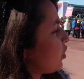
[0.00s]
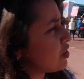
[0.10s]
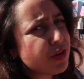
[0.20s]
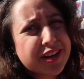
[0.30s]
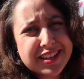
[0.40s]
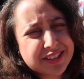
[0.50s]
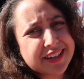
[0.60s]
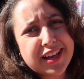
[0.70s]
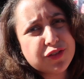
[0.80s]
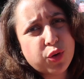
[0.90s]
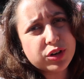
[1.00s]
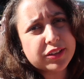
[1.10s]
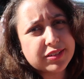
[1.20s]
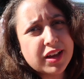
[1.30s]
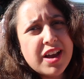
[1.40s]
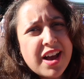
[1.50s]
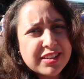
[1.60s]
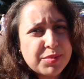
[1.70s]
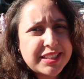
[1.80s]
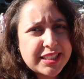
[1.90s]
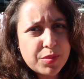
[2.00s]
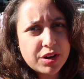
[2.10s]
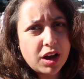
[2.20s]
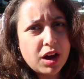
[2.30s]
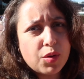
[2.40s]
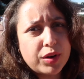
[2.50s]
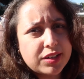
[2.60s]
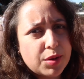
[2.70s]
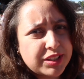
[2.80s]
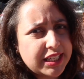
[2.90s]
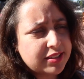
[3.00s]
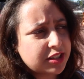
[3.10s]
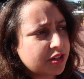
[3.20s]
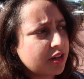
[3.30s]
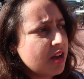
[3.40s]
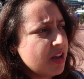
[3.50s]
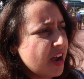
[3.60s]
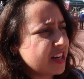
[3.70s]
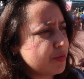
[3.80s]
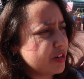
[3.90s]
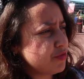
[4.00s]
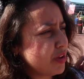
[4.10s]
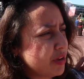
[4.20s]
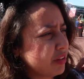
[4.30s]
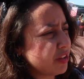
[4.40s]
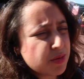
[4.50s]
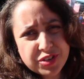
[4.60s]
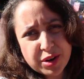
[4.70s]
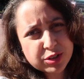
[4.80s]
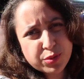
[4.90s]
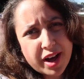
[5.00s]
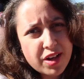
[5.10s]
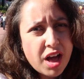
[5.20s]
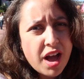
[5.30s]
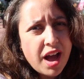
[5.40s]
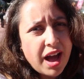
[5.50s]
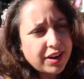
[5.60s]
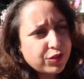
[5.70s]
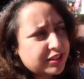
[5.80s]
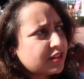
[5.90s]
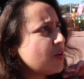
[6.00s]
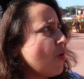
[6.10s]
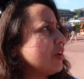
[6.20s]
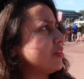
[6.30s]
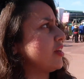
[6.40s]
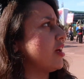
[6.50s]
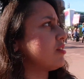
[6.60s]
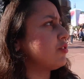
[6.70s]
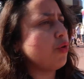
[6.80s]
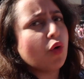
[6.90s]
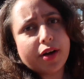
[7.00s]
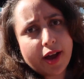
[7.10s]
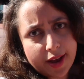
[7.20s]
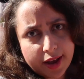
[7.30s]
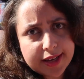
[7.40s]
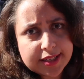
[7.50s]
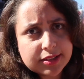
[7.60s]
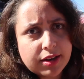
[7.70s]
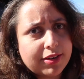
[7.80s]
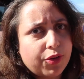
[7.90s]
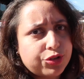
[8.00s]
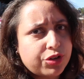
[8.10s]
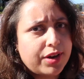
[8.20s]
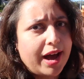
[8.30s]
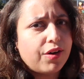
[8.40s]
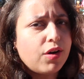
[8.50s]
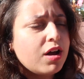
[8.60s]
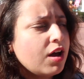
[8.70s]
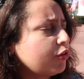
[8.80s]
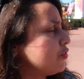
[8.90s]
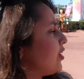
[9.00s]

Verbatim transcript: of I know in Disneyland California there's something similar when it comes to Easter and I believe maybe another time of year as well. And obviously Disney World does it for Easter and also now for